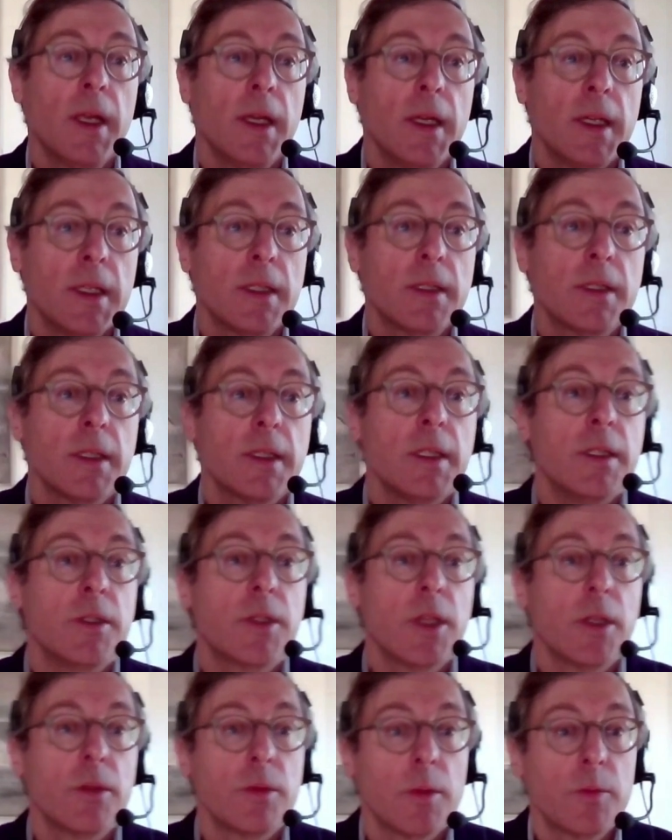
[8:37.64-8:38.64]
is
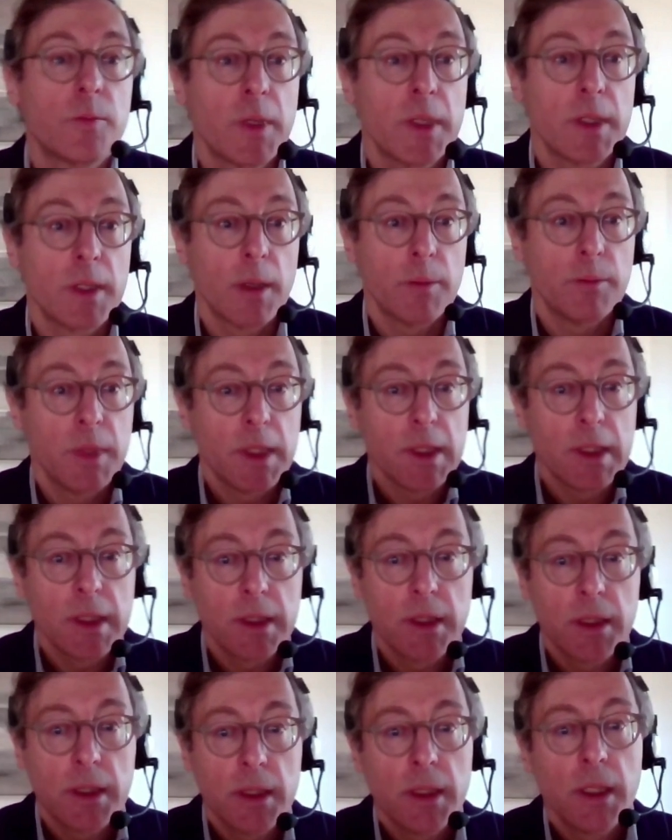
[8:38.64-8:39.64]

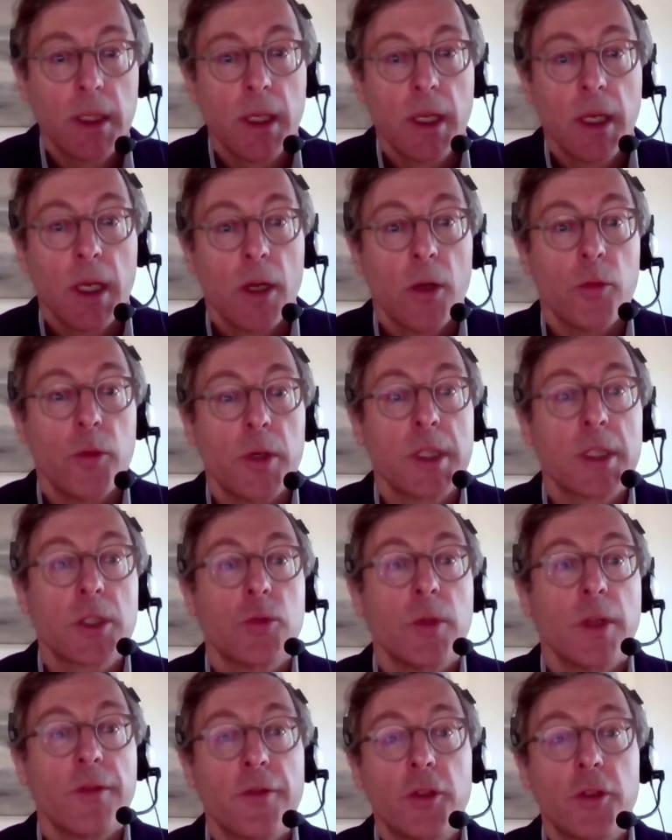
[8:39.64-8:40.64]
interoperability, which
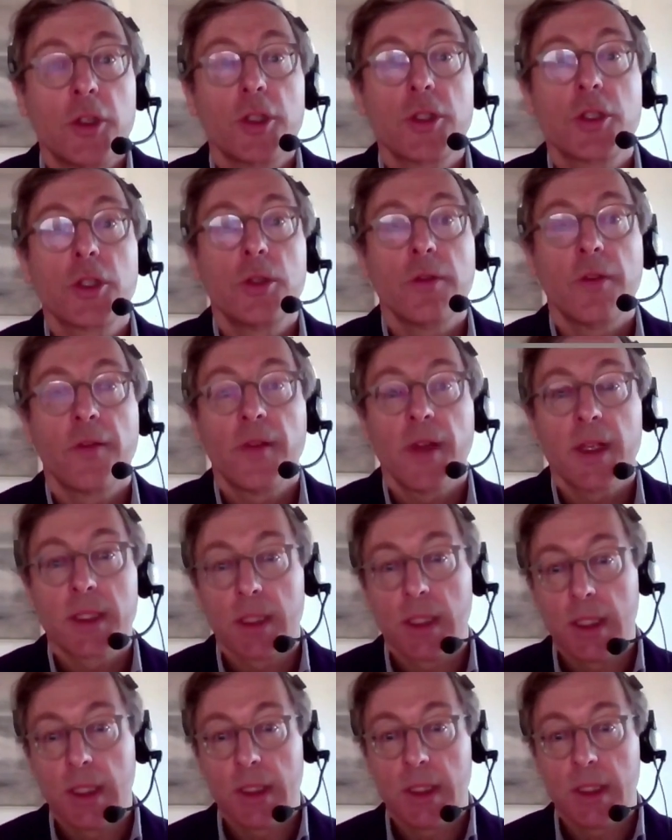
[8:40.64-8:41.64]
refers to
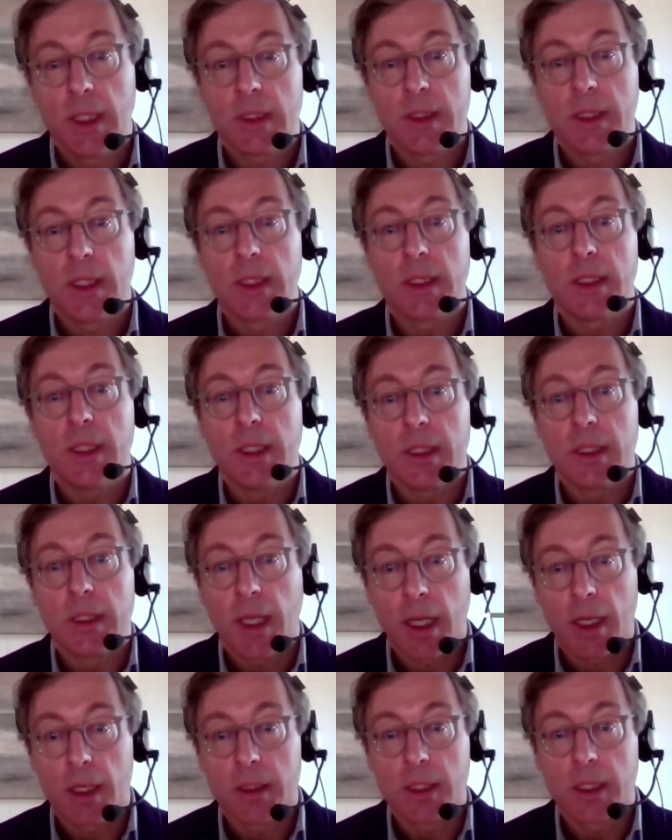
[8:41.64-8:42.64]
facilitating the
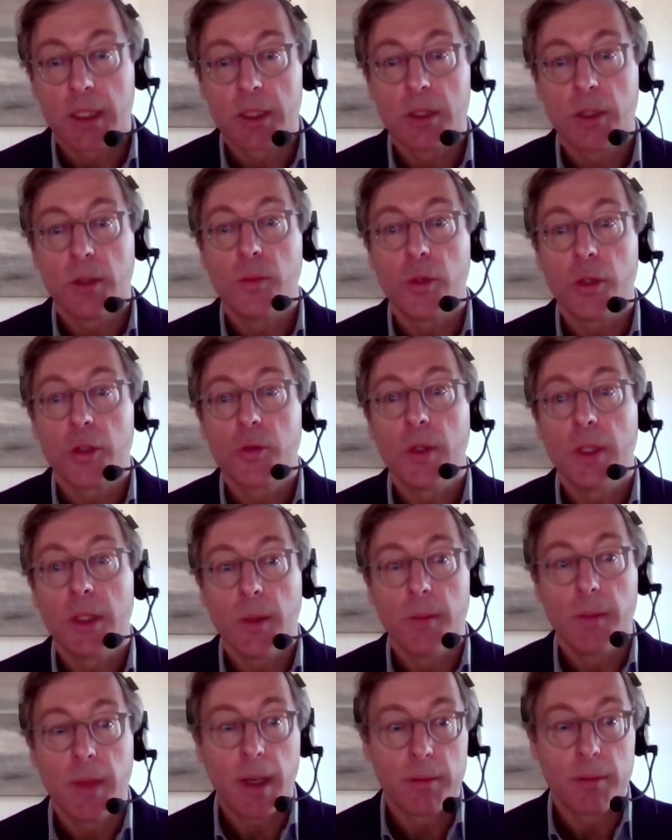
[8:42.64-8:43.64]
interconnection between
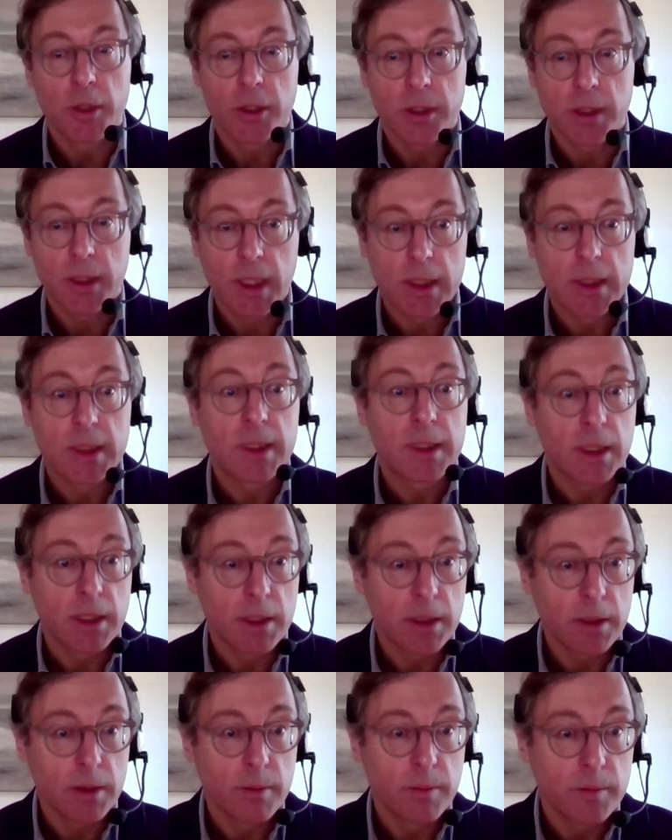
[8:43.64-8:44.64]
the member states'
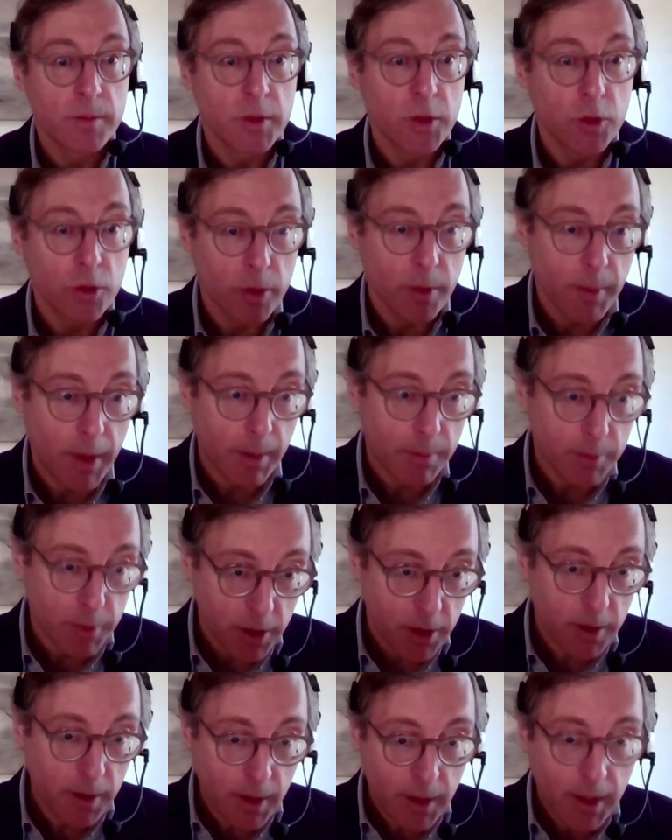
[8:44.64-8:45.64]
system. You
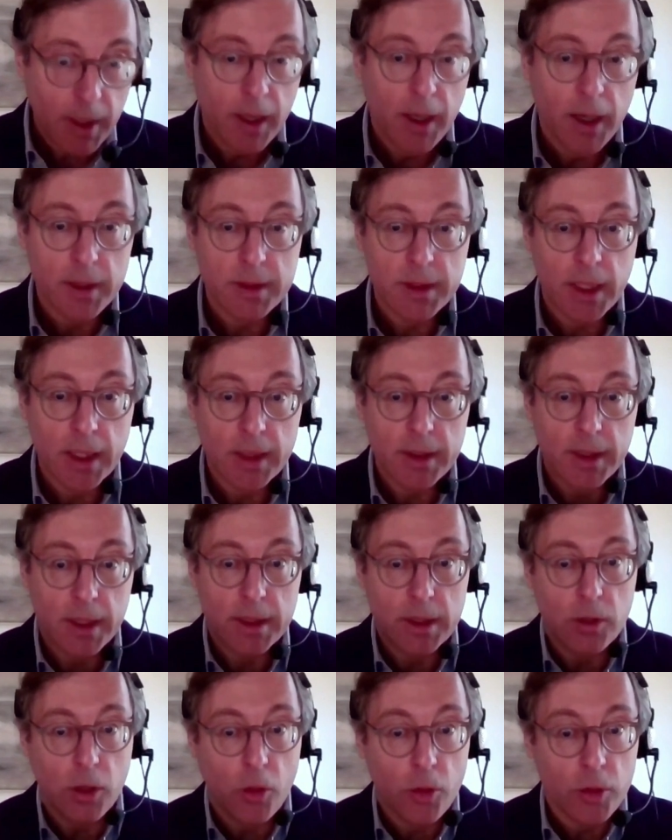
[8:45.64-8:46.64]
remember, I said that
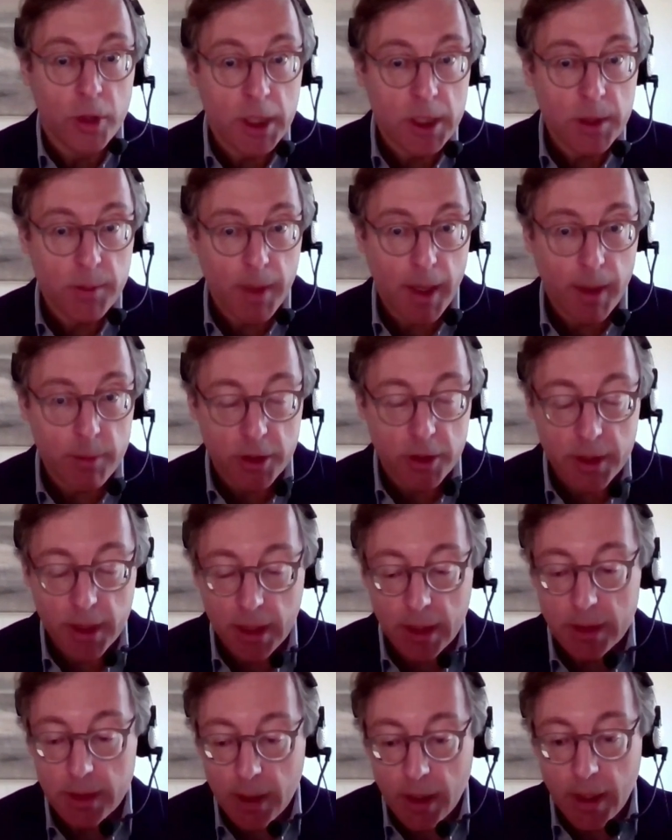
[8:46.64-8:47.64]
each member
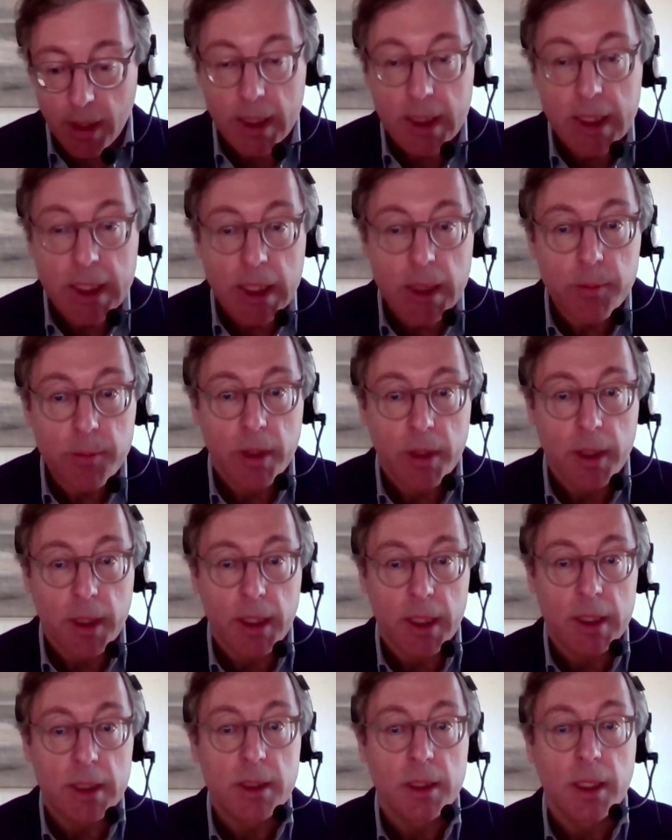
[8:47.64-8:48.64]
state keep
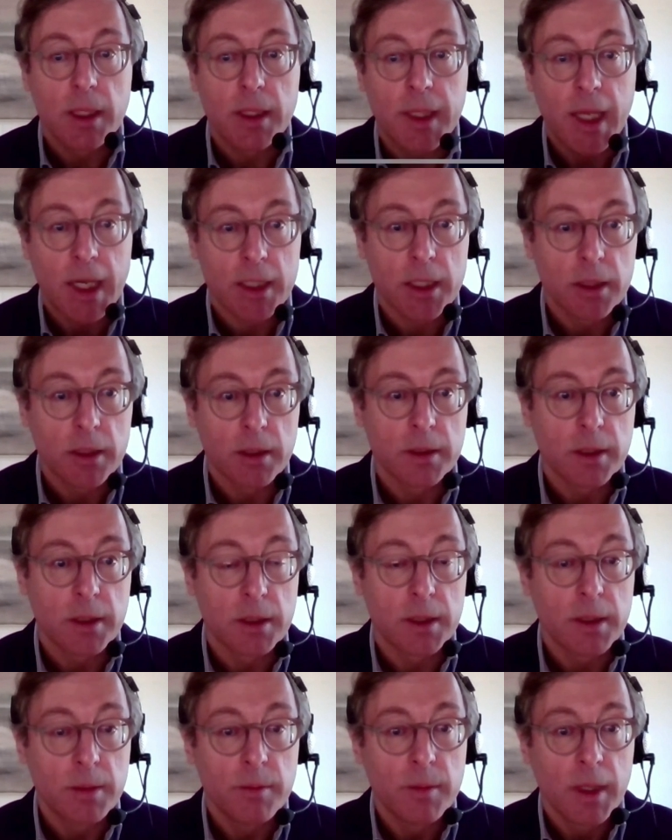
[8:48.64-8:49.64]
its national
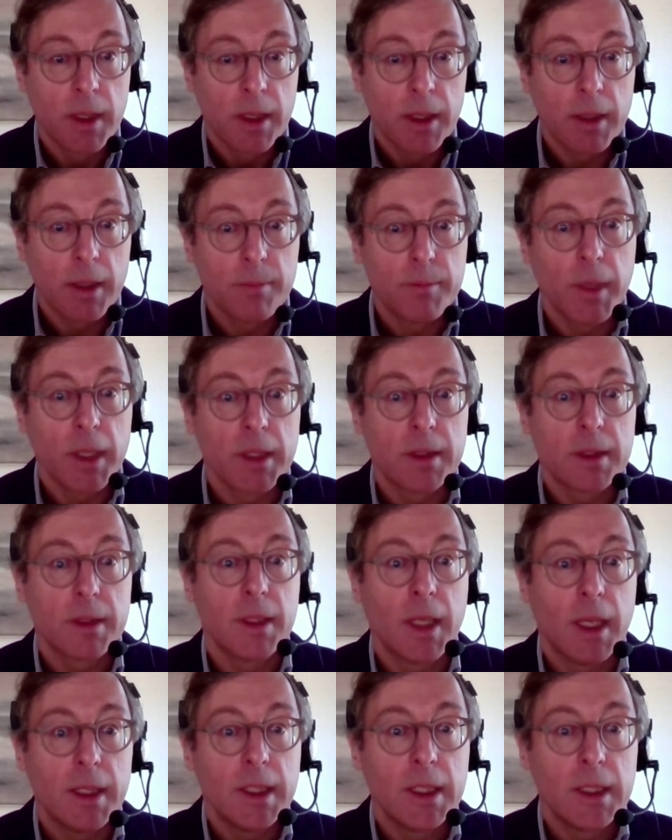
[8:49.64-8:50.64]
system, but
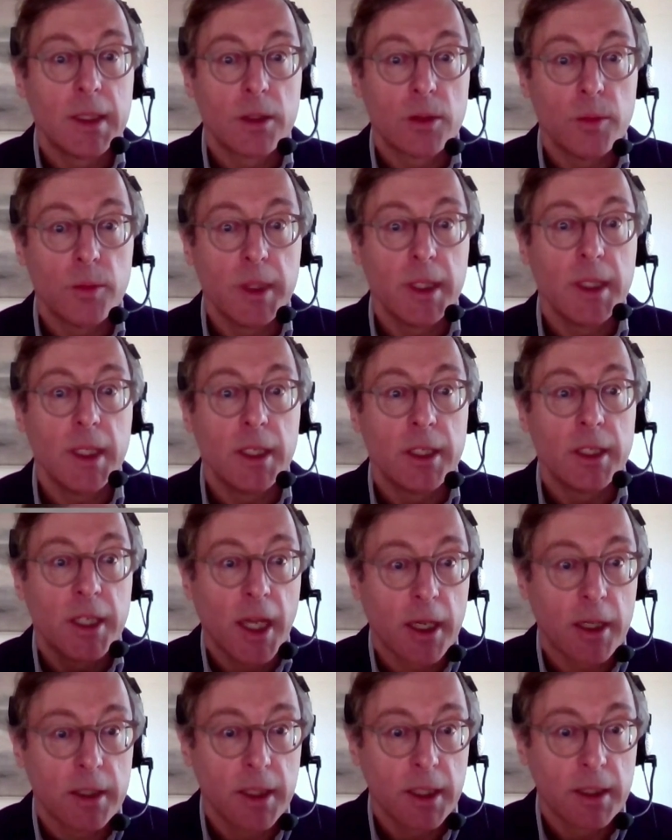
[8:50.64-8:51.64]
they need to be
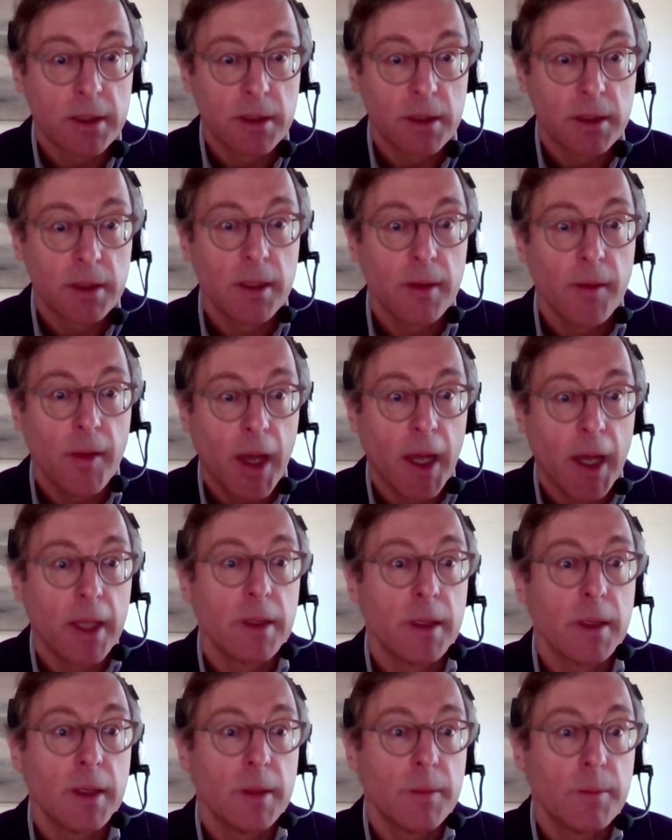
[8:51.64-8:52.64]
interconnected
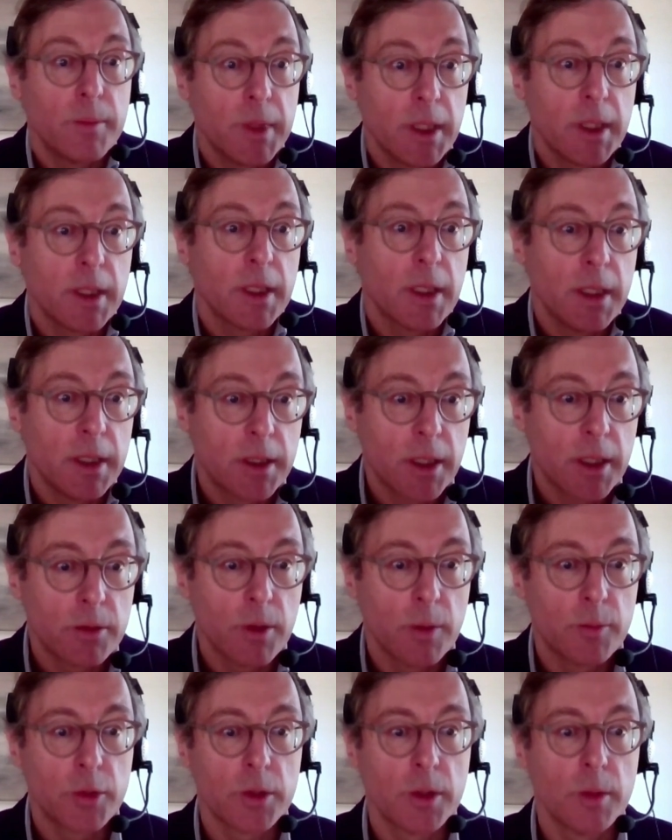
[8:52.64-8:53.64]
and being
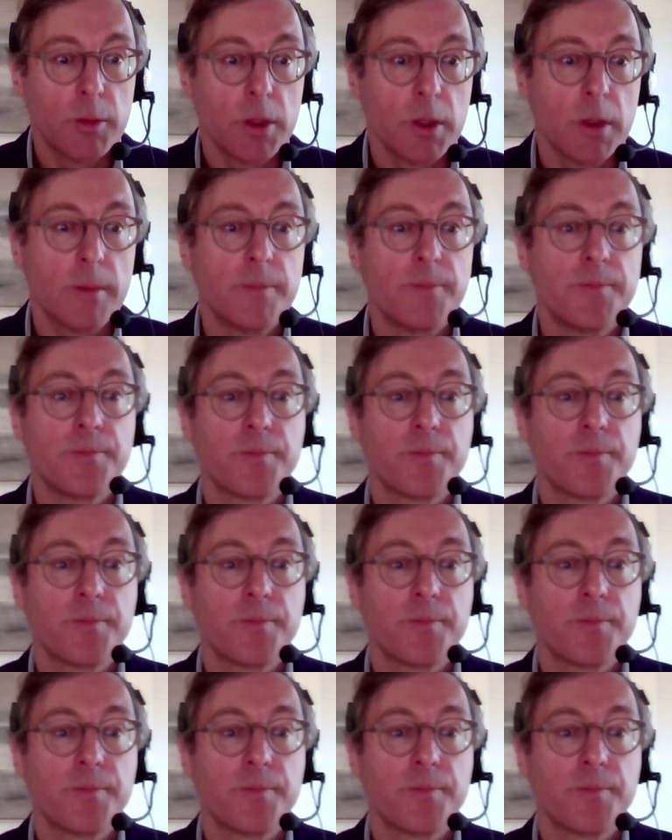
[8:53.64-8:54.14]
interoperable.